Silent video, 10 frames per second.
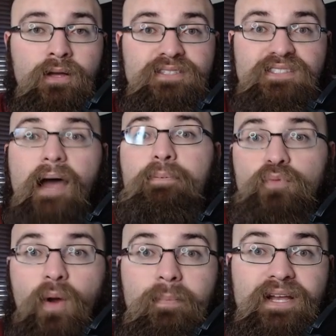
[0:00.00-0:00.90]
stop
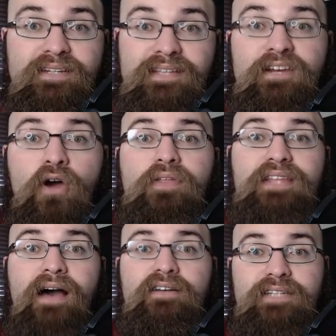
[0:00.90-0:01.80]
the run because they know the
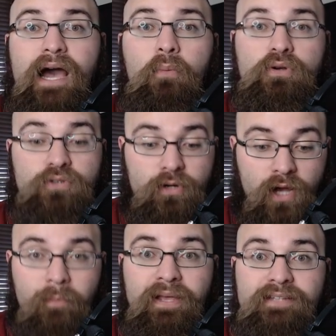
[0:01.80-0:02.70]
Dallas Cowboys are
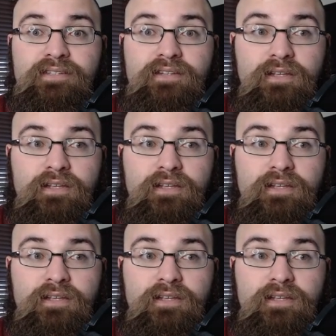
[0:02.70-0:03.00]
coming into